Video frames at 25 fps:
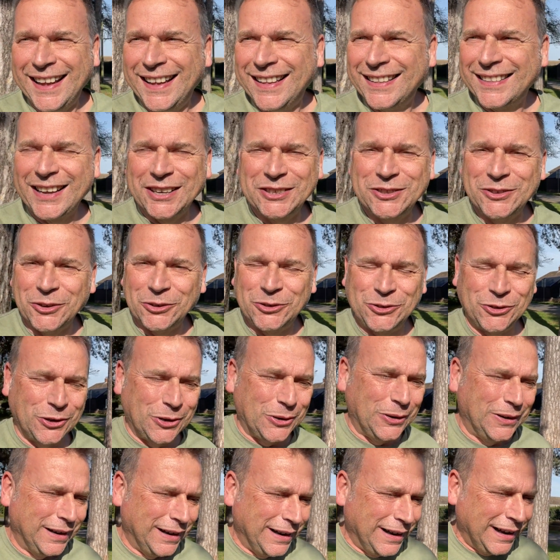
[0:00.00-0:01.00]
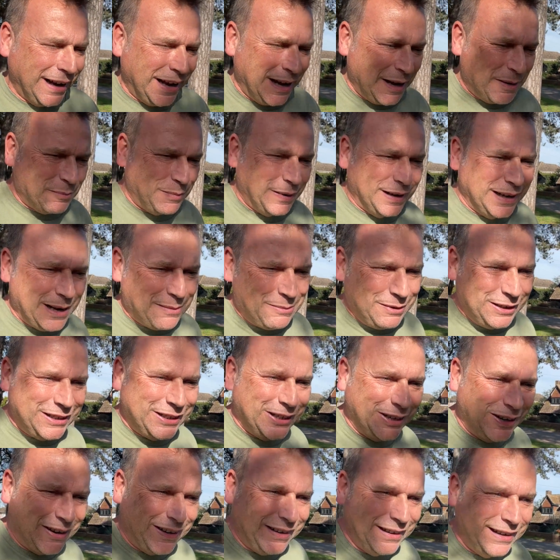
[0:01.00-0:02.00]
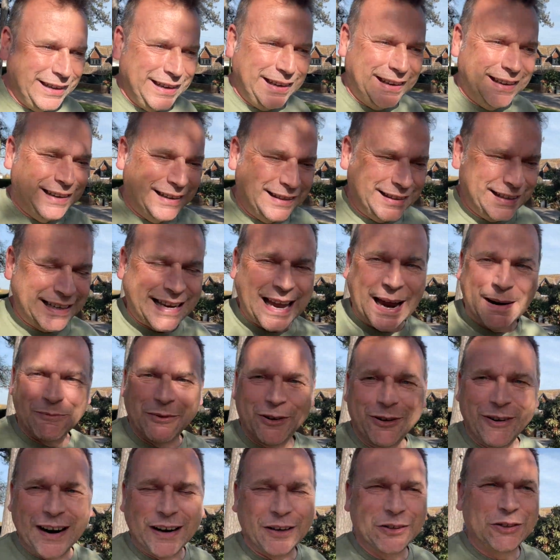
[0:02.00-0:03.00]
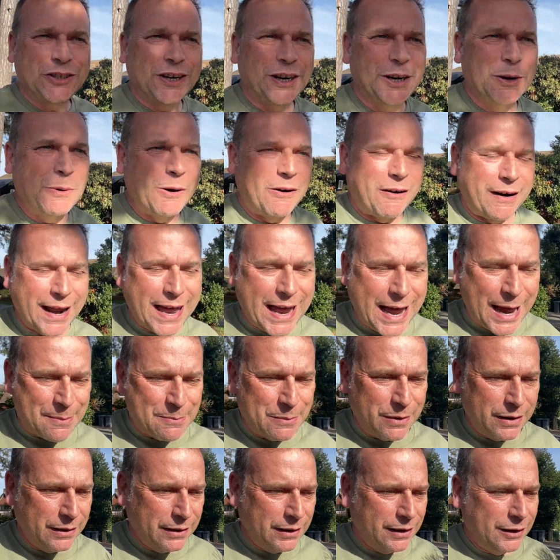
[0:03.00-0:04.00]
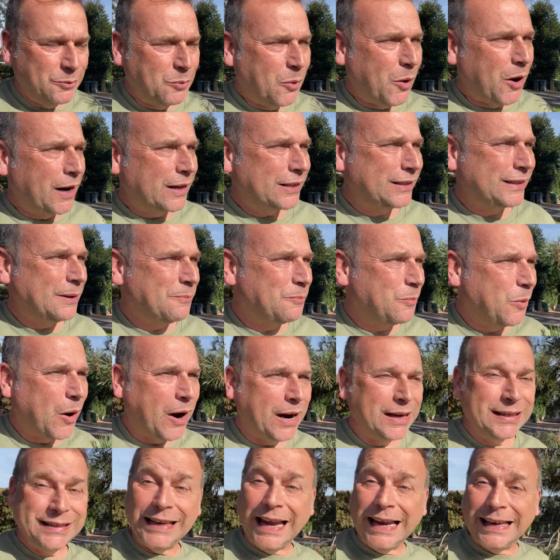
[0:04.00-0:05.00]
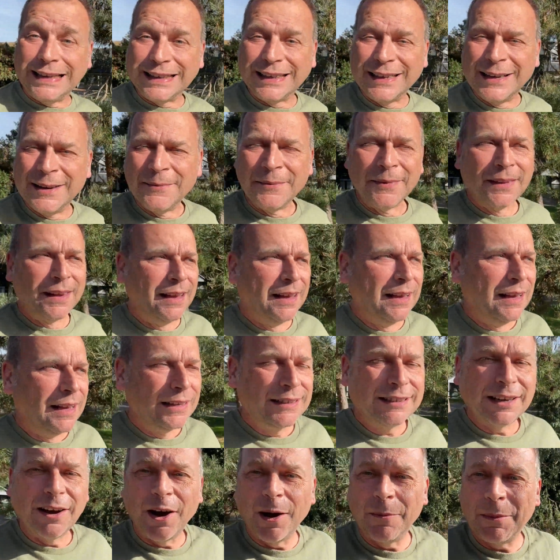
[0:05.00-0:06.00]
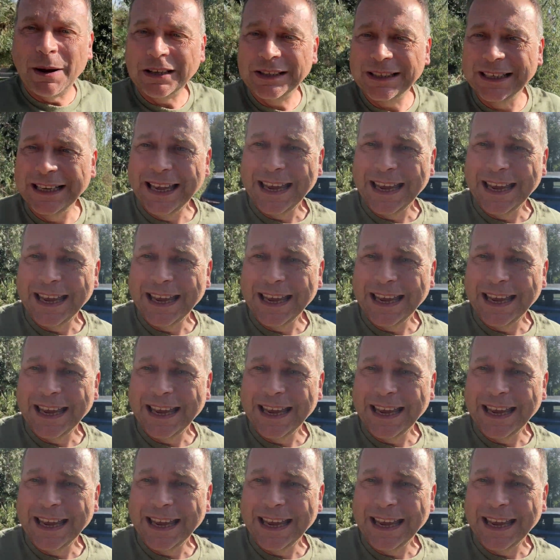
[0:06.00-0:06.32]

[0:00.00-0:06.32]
That's not true. But let me turn the camera around, show you where I am and why I said what I said. So I'm actually